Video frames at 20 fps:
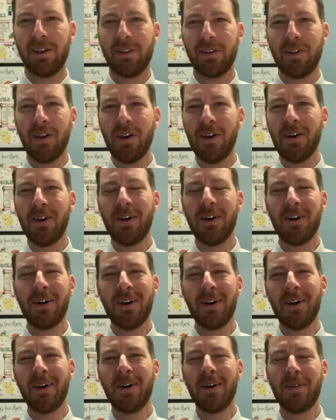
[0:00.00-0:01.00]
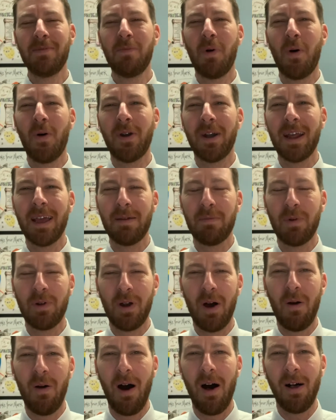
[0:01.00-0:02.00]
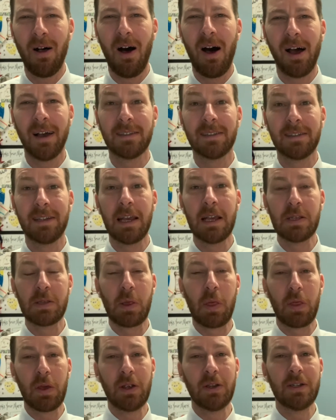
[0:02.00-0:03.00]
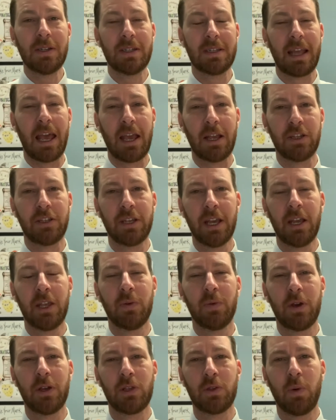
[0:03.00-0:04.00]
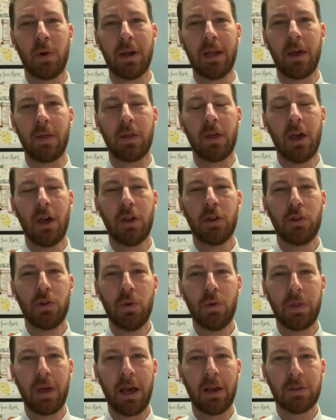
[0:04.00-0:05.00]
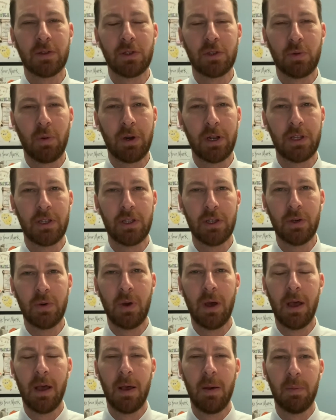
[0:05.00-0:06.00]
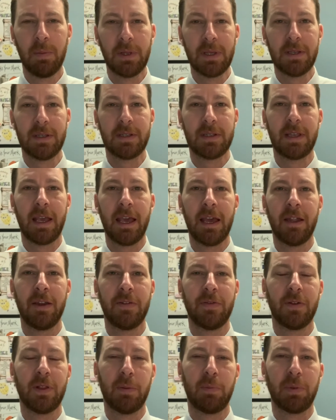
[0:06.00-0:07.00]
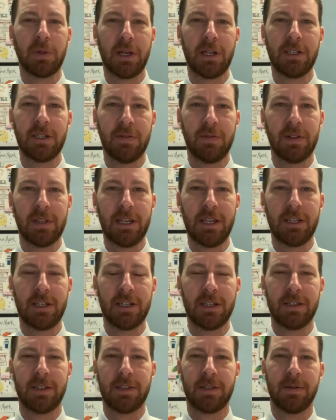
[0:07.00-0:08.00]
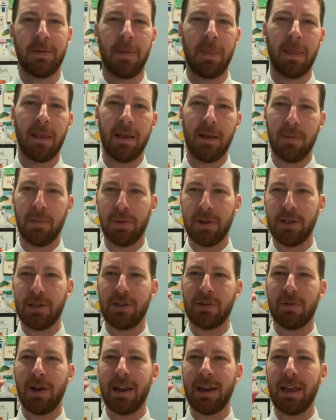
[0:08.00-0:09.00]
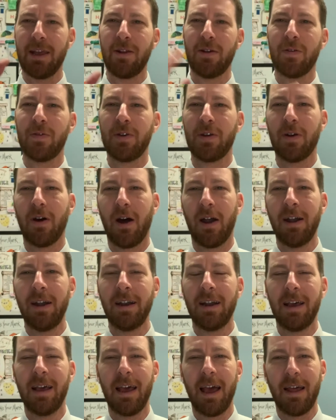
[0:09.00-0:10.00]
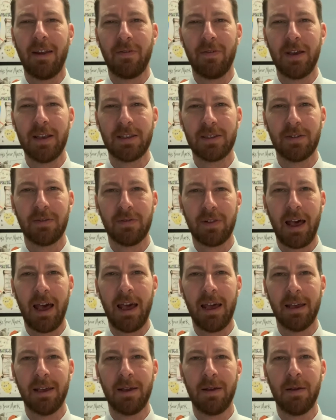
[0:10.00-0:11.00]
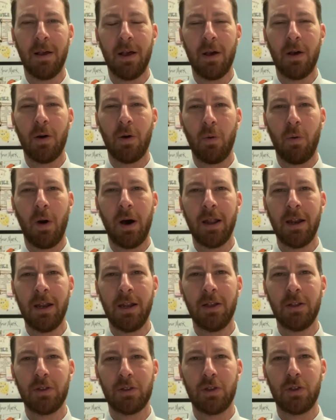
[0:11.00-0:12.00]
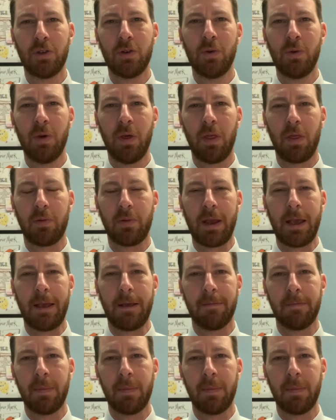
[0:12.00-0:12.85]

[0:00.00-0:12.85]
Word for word: Good morning, Morojo Hawks. Today is Thursday, January 20th, 2022. Please stand for the Pledge of Allegiance. Place your right hand over your heart and face the flag. One, two, three.